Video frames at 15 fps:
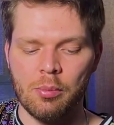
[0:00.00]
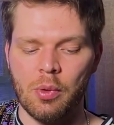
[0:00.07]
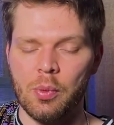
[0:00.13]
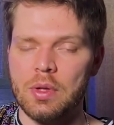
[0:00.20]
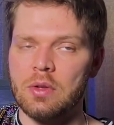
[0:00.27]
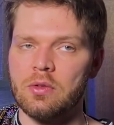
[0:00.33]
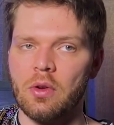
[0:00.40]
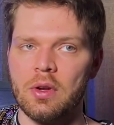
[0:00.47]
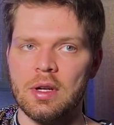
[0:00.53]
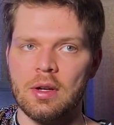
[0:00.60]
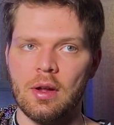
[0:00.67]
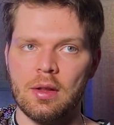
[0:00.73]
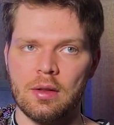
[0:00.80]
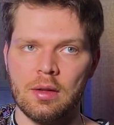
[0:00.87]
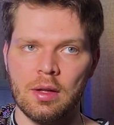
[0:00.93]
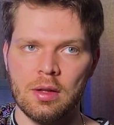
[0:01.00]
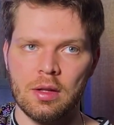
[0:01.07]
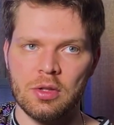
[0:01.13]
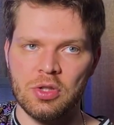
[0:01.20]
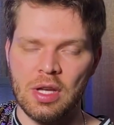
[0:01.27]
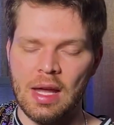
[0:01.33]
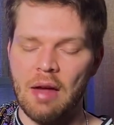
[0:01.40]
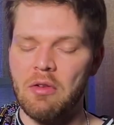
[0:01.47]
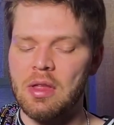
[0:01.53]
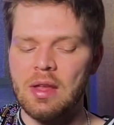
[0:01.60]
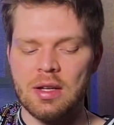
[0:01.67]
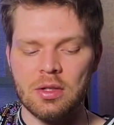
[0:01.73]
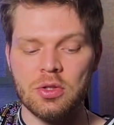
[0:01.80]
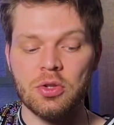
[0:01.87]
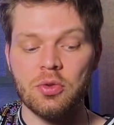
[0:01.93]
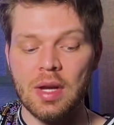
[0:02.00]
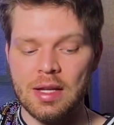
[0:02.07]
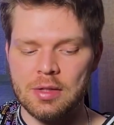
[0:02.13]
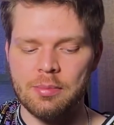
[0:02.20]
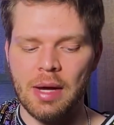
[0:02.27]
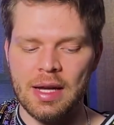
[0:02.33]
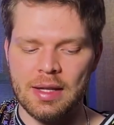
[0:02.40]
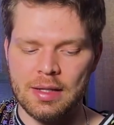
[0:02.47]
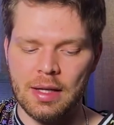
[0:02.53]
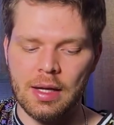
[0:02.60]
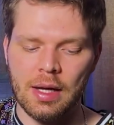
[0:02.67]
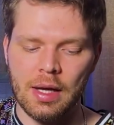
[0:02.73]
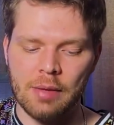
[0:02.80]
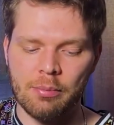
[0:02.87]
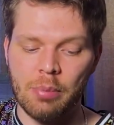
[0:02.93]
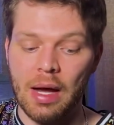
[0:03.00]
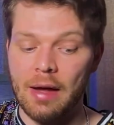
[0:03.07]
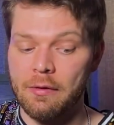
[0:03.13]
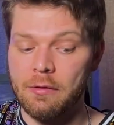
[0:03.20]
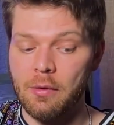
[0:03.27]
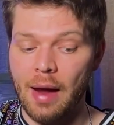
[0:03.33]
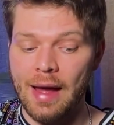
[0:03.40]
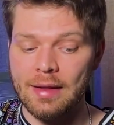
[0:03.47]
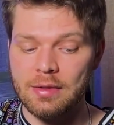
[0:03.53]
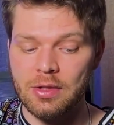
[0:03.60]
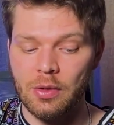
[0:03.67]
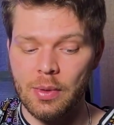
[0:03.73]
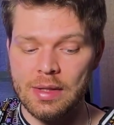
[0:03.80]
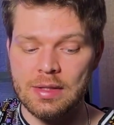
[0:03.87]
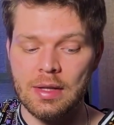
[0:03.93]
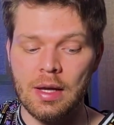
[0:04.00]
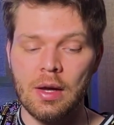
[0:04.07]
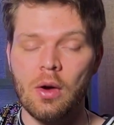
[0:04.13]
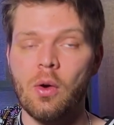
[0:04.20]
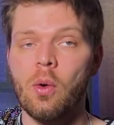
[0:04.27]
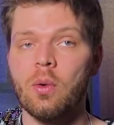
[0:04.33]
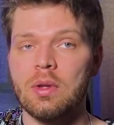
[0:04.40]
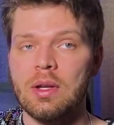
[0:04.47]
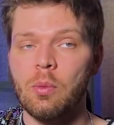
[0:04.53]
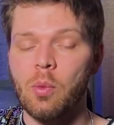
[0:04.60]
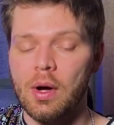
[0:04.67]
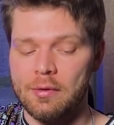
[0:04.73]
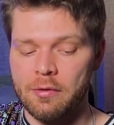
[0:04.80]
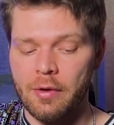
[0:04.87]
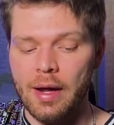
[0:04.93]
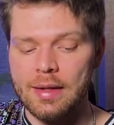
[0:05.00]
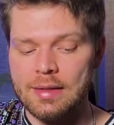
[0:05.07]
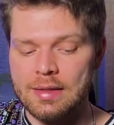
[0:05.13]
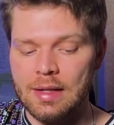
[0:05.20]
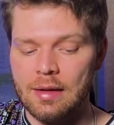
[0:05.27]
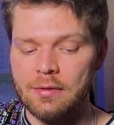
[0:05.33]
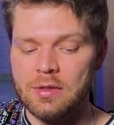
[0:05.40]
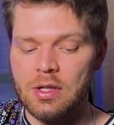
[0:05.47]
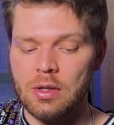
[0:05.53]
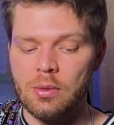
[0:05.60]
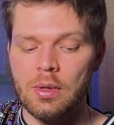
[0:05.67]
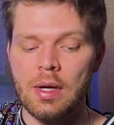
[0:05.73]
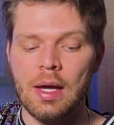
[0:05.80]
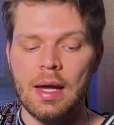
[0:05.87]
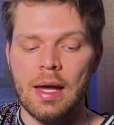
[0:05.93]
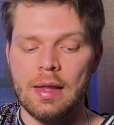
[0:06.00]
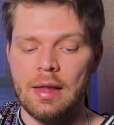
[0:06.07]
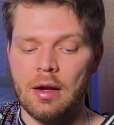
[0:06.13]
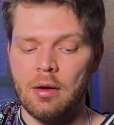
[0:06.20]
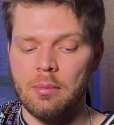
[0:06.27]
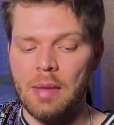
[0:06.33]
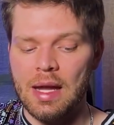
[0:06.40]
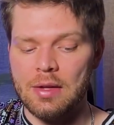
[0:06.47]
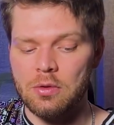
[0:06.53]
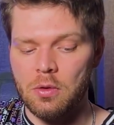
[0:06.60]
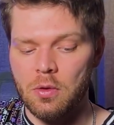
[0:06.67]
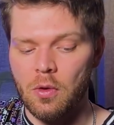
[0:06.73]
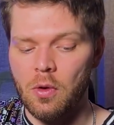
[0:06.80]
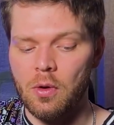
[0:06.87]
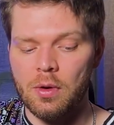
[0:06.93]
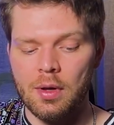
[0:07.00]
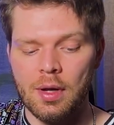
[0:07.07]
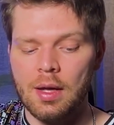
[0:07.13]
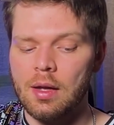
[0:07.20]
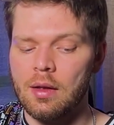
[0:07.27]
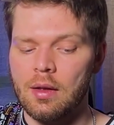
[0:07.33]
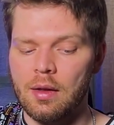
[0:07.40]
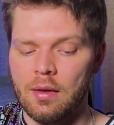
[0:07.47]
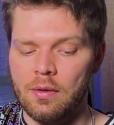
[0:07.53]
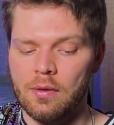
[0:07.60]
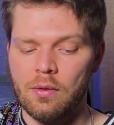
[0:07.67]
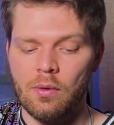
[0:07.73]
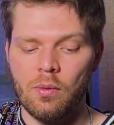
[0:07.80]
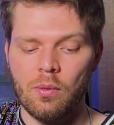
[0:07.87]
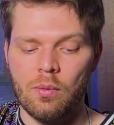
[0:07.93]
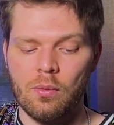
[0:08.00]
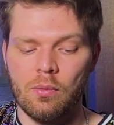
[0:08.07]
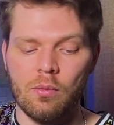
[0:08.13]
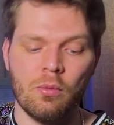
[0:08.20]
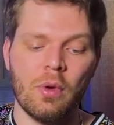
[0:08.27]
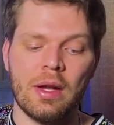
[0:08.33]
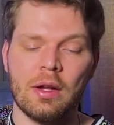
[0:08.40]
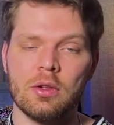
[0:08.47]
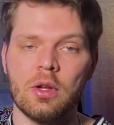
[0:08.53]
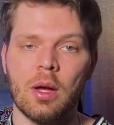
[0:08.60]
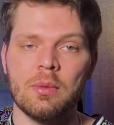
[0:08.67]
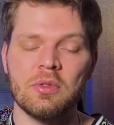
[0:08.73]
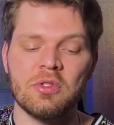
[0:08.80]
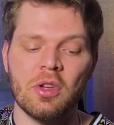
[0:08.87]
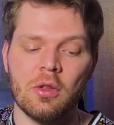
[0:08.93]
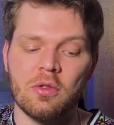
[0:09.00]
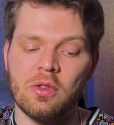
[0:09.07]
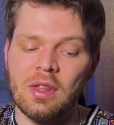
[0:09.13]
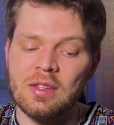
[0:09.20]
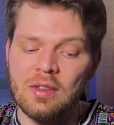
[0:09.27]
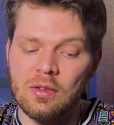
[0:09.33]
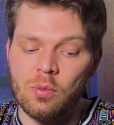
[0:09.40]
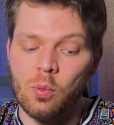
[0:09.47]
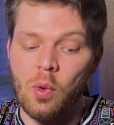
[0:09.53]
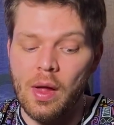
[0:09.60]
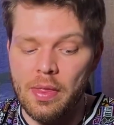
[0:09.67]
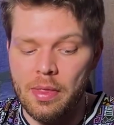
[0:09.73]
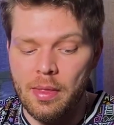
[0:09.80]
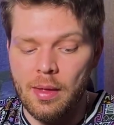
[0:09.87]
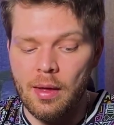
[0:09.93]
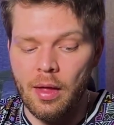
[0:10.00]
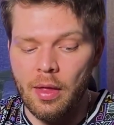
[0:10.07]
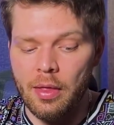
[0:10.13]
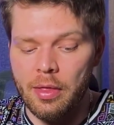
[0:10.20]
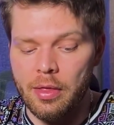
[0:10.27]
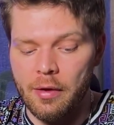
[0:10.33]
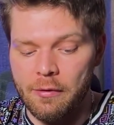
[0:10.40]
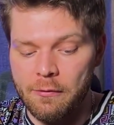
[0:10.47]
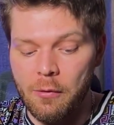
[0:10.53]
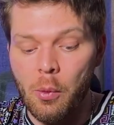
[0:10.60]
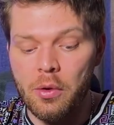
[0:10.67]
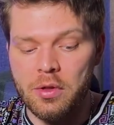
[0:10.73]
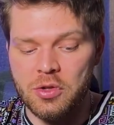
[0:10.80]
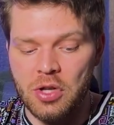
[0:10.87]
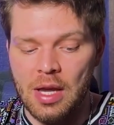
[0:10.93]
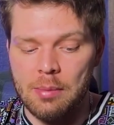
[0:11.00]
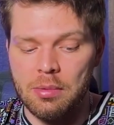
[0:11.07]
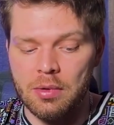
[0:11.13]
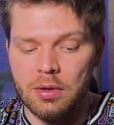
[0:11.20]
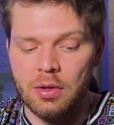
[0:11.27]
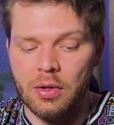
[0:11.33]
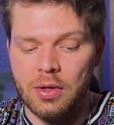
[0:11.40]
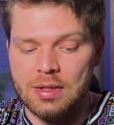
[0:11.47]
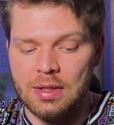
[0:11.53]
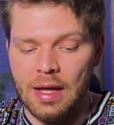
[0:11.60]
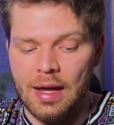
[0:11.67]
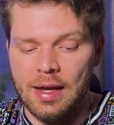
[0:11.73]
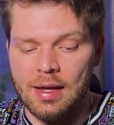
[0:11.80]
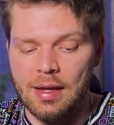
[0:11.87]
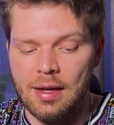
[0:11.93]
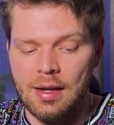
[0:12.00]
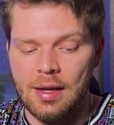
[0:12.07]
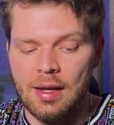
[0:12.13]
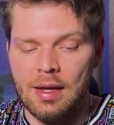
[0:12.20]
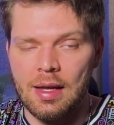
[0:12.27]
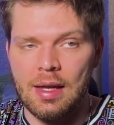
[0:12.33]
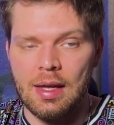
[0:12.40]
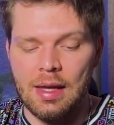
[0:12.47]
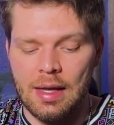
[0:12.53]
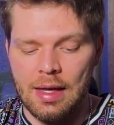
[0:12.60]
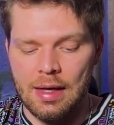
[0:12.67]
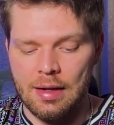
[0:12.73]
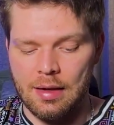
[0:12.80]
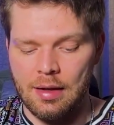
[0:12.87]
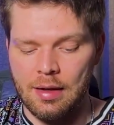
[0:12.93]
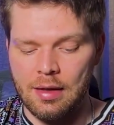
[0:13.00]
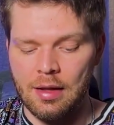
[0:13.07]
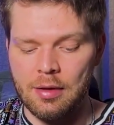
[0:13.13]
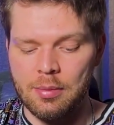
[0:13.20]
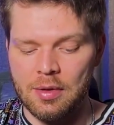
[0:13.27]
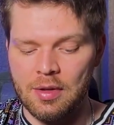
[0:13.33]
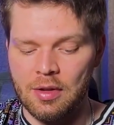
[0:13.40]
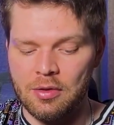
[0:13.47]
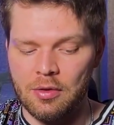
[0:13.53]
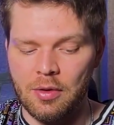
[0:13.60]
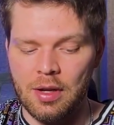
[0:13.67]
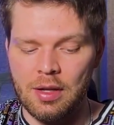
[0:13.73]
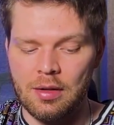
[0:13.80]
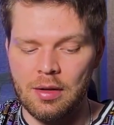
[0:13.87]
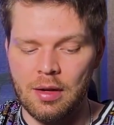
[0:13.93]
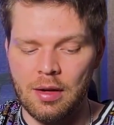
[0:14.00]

But when you start it on the G, everything shrinks by a fret. So it's only 1 fret instead of 2. And then our major third is right on top of each other. So this is what the fourth shape looks like in this position, right?